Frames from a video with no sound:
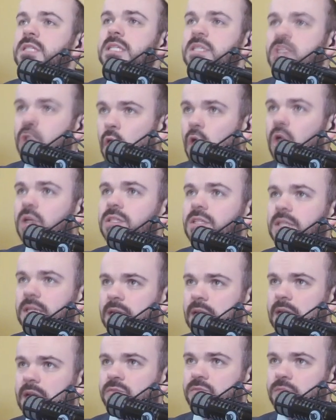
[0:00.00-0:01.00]
He talks like
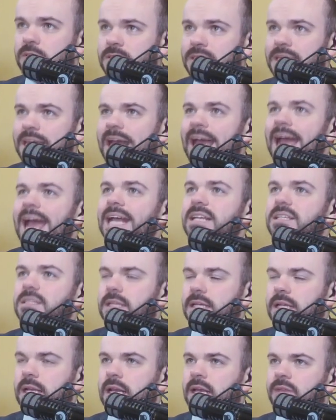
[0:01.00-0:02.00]
a leftist. He acts
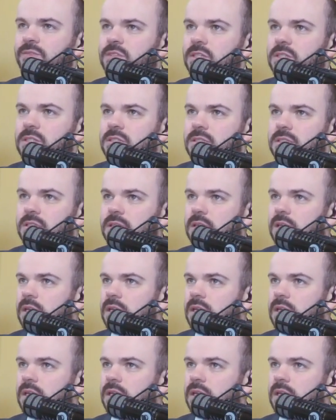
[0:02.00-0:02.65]
like a leftist.